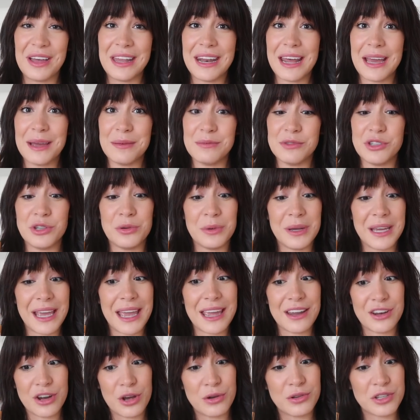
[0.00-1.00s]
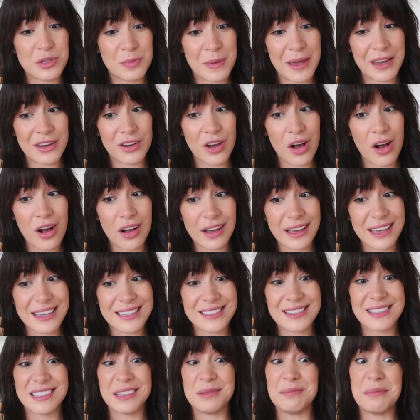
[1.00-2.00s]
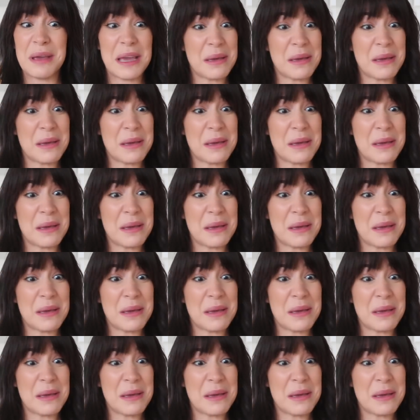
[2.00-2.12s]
and I'm doing a no-spend August and